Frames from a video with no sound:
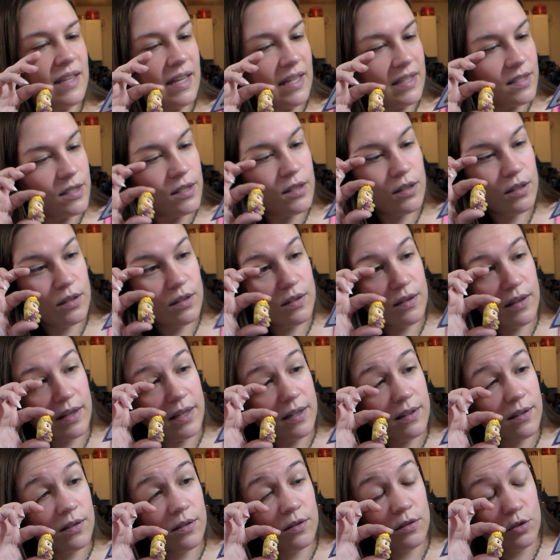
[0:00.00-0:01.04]
That's the
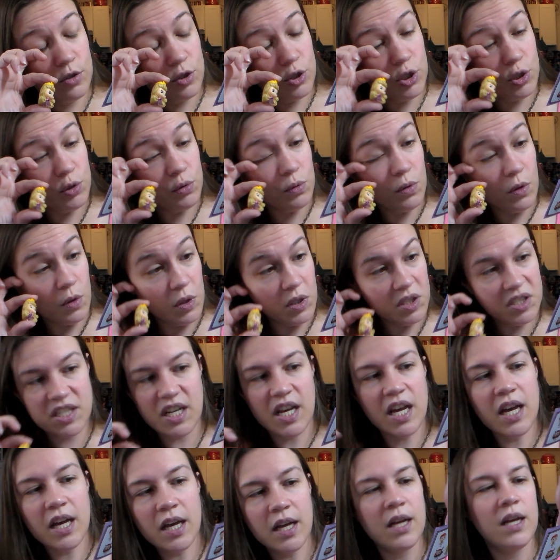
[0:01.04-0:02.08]
jeweled
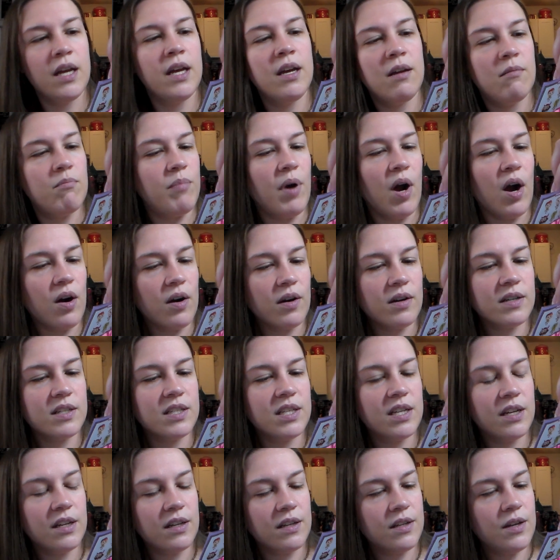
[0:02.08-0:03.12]

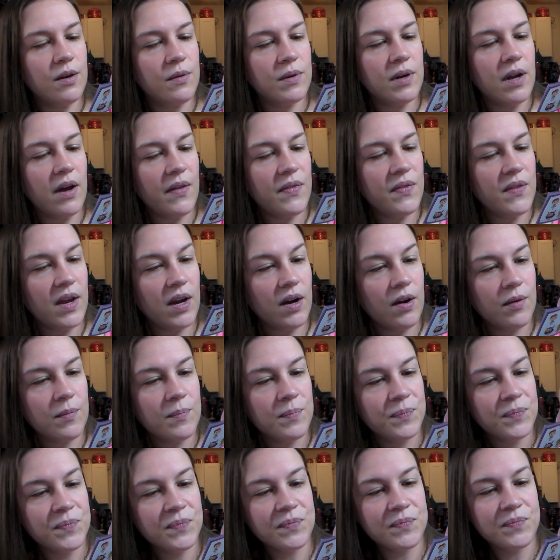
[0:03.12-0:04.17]
part going on there,